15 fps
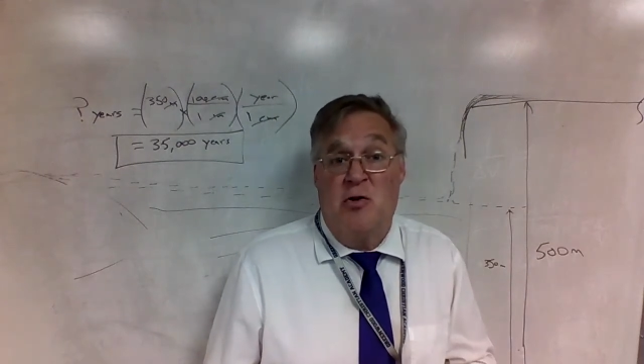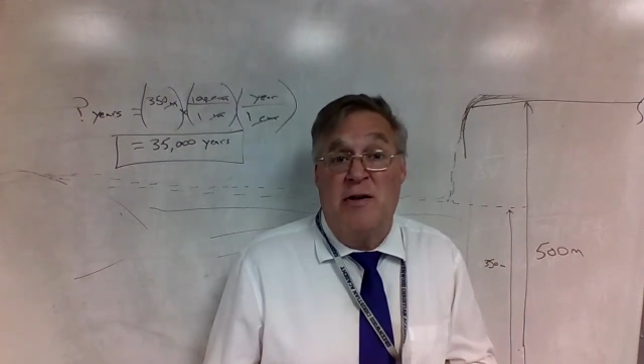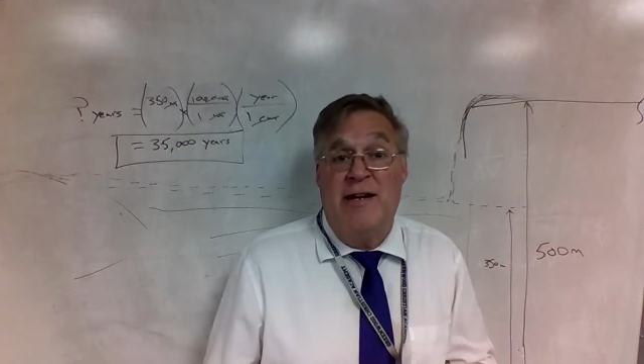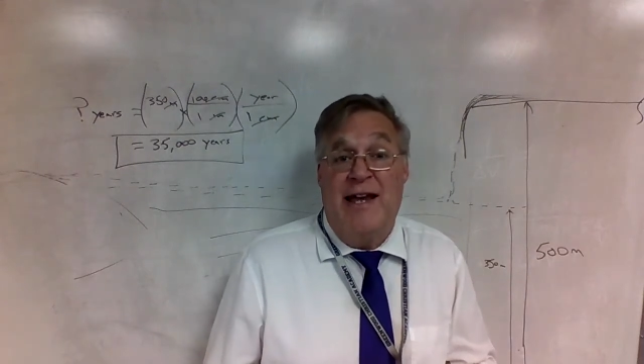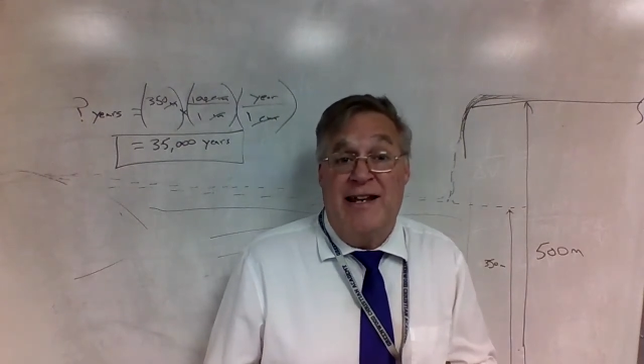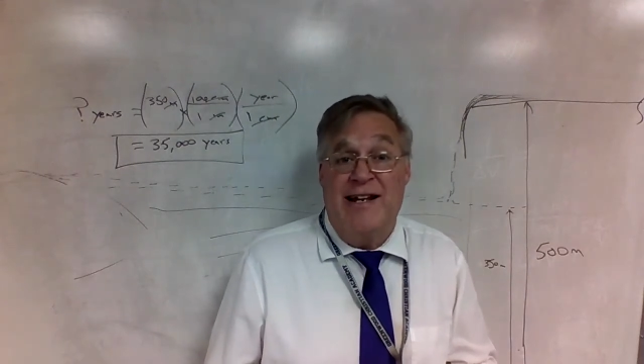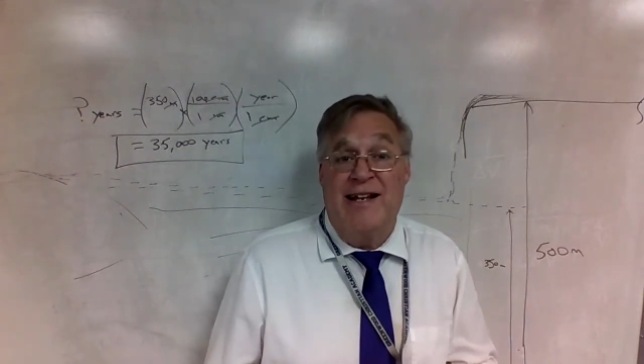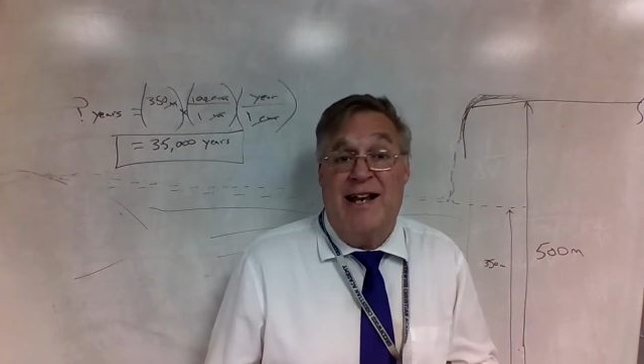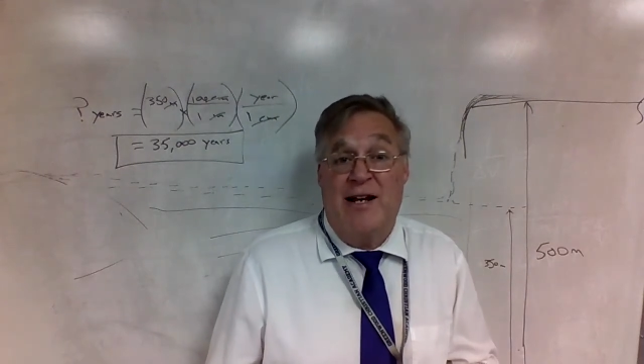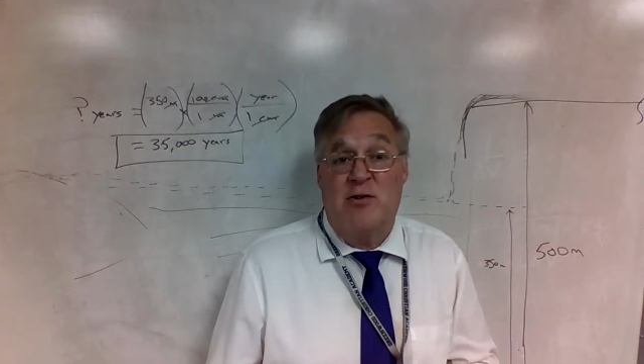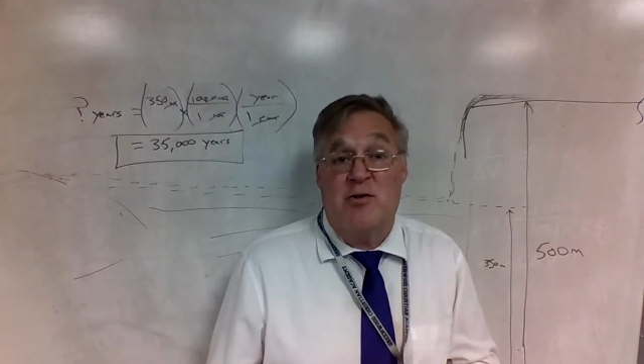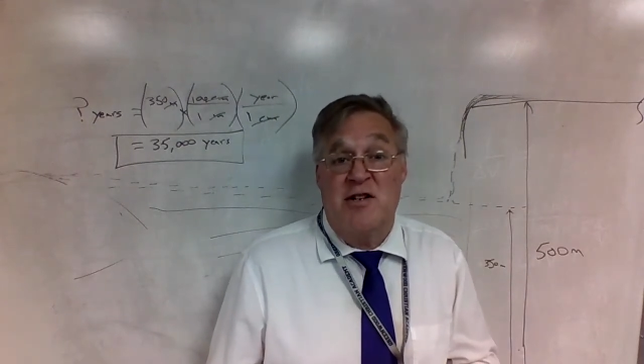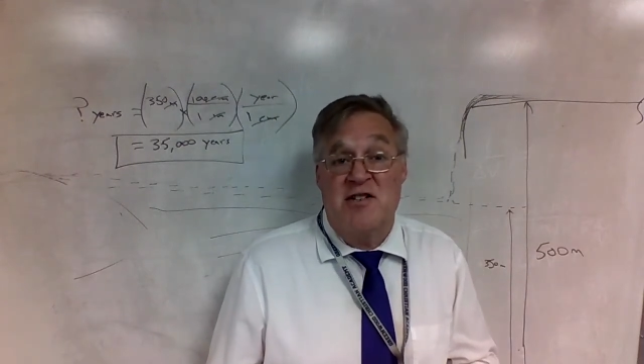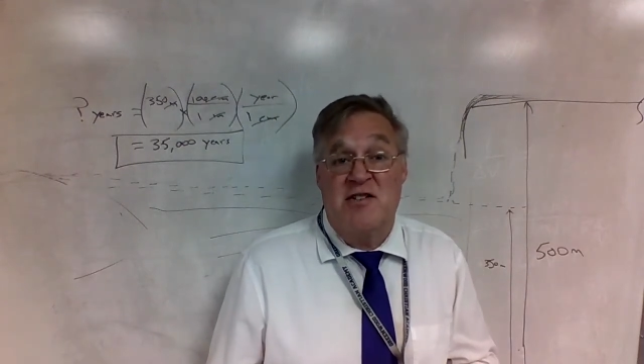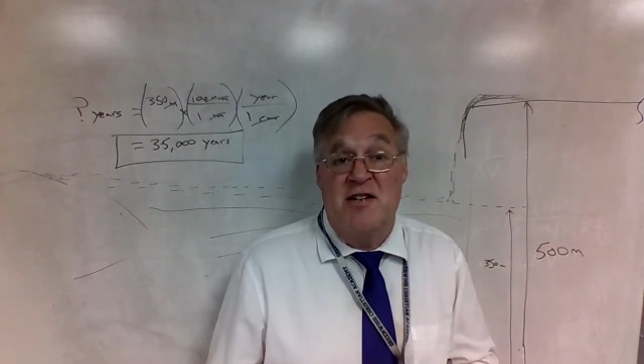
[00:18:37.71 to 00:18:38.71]
get
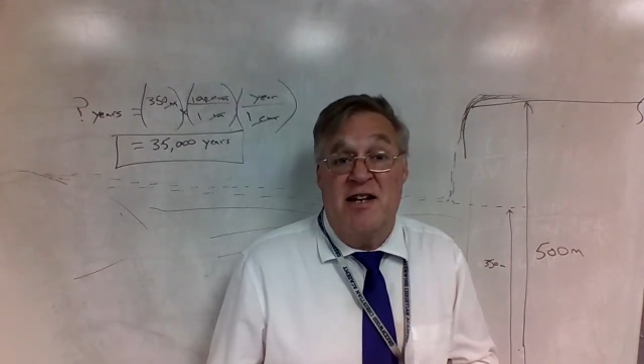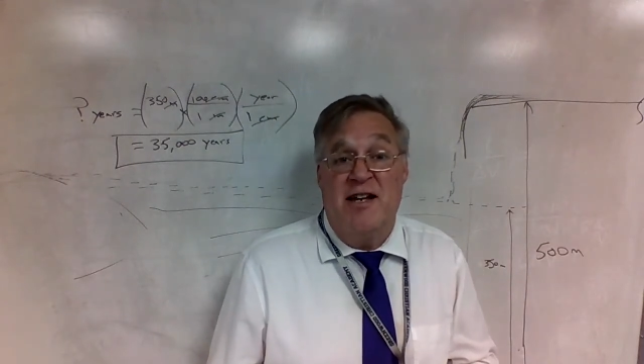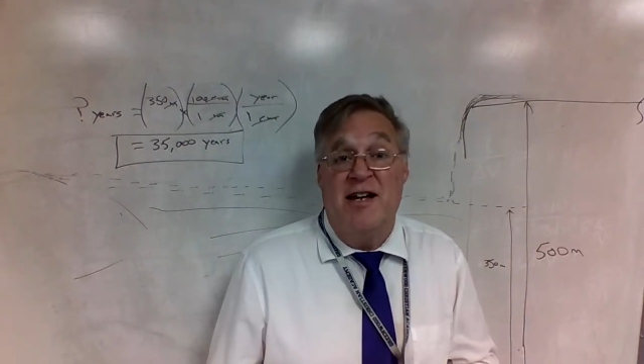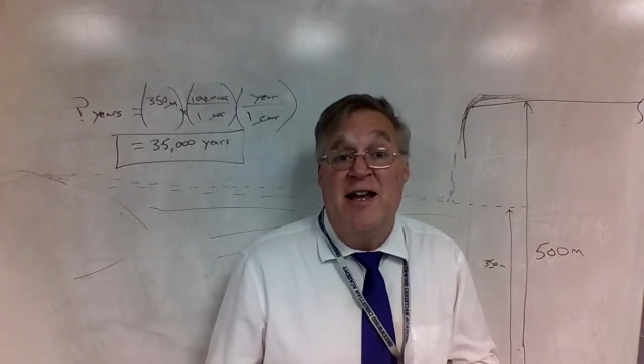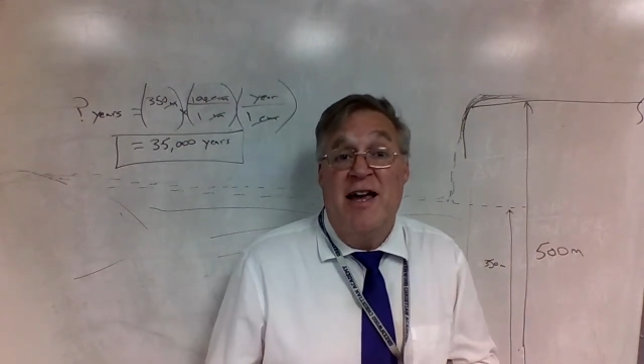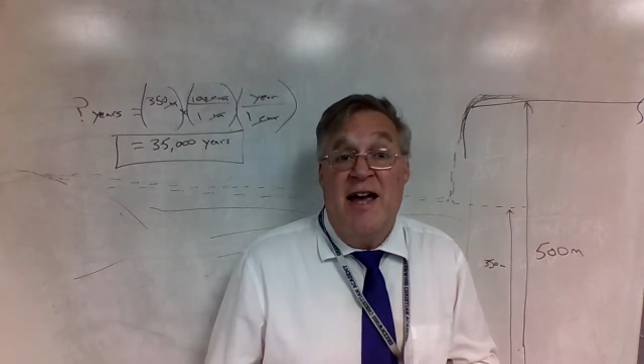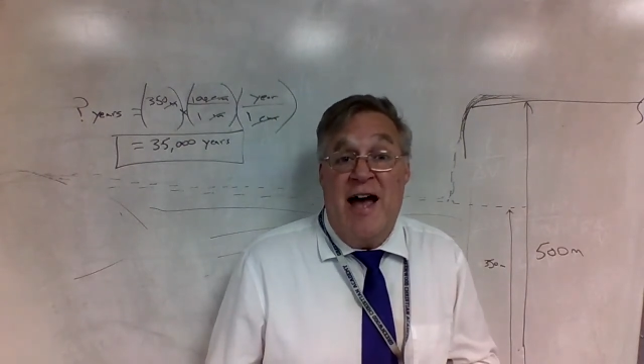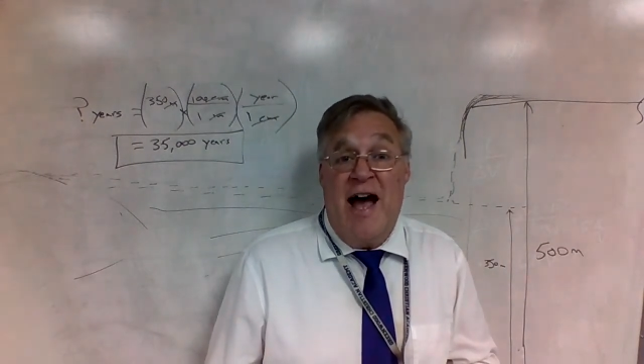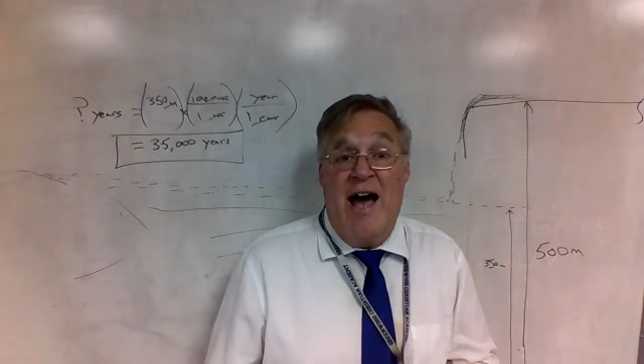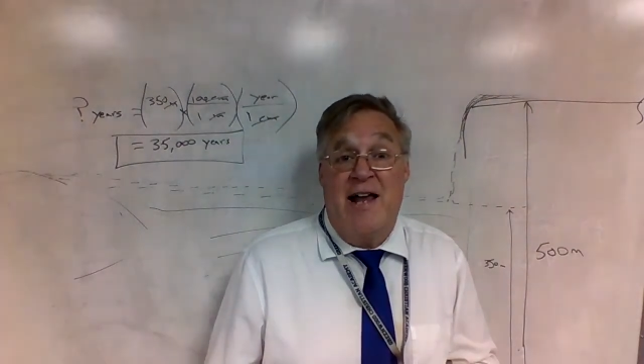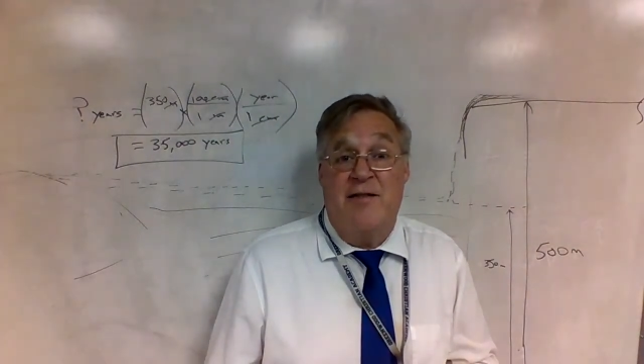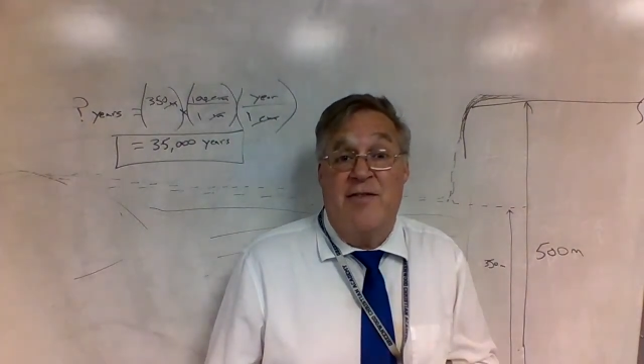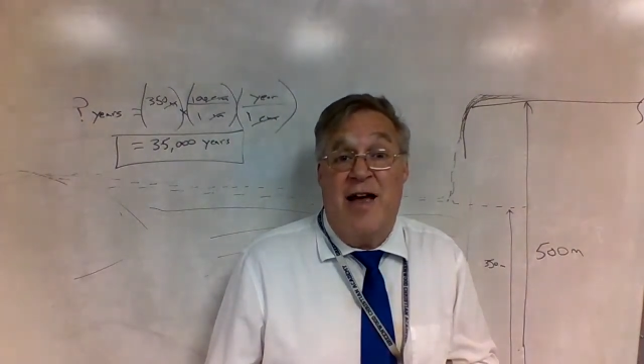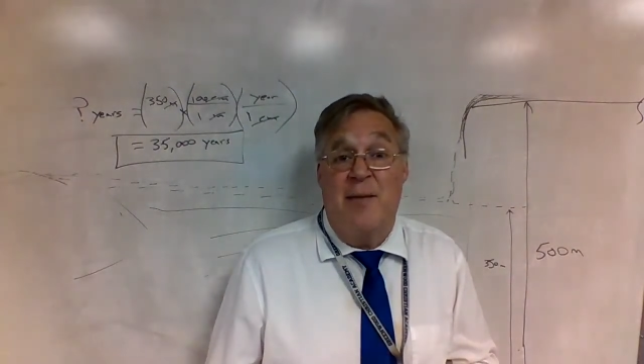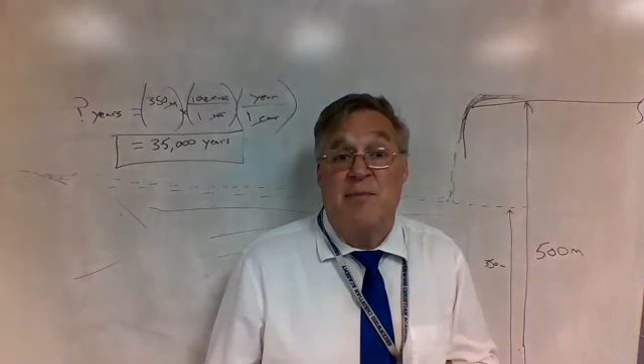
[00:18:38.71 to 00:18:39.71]
electricity out
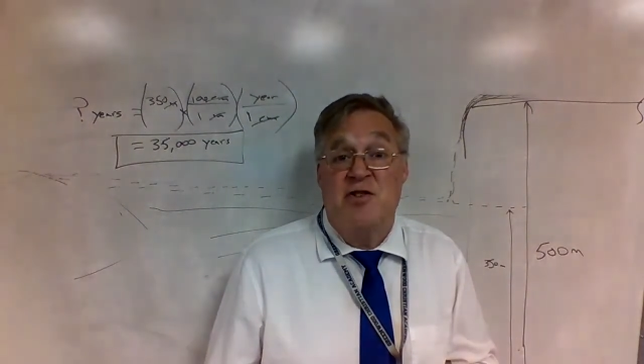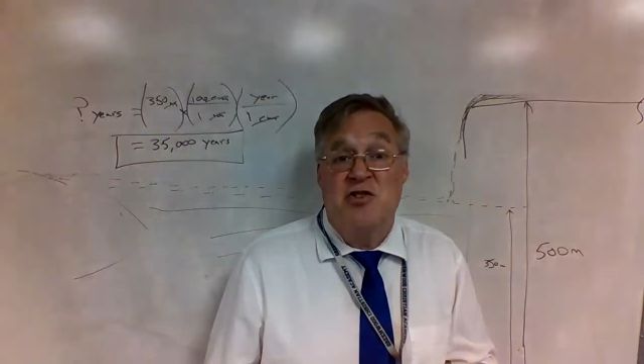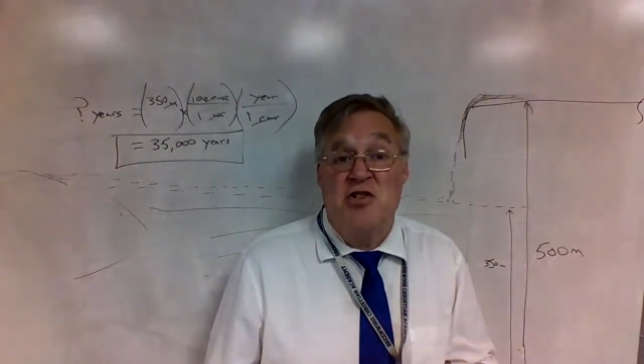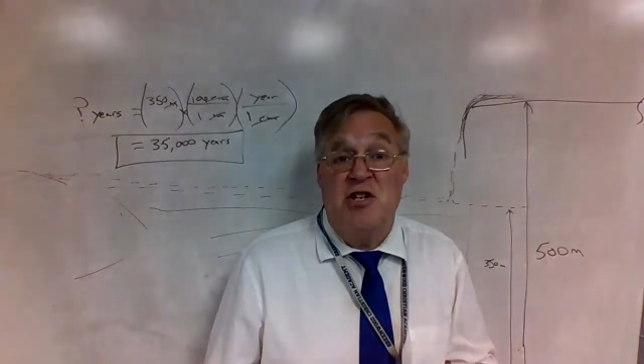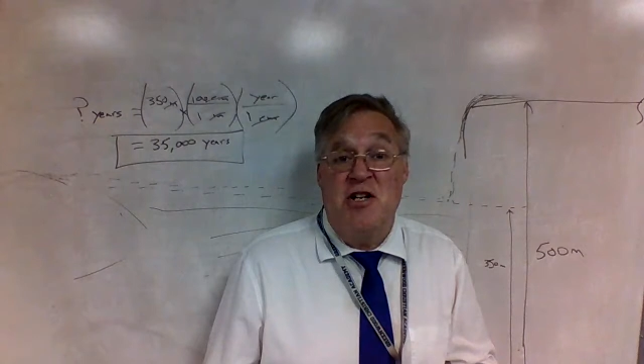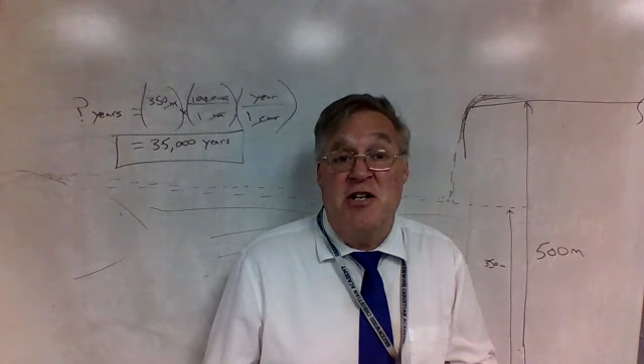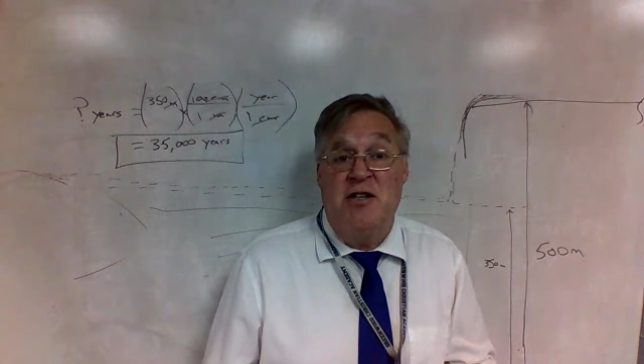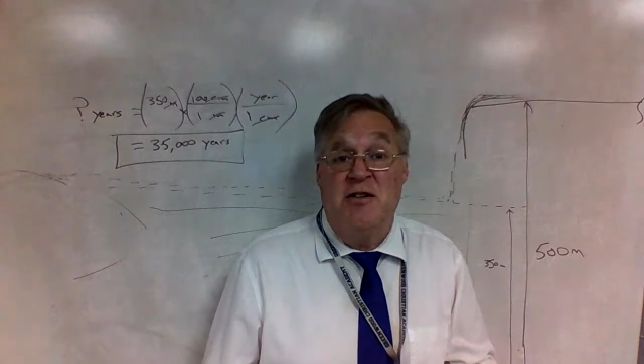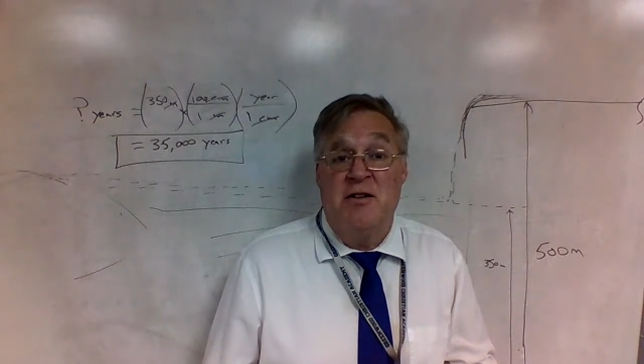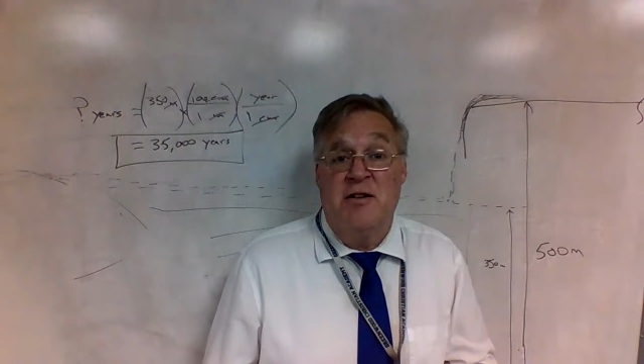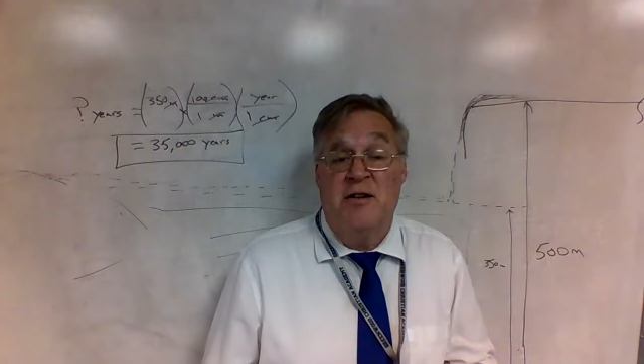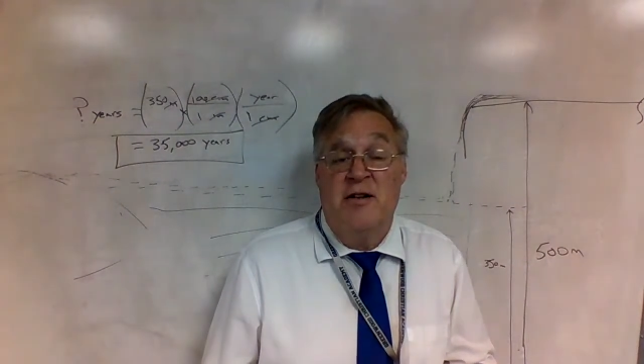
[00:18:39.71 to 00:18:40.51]
of that machine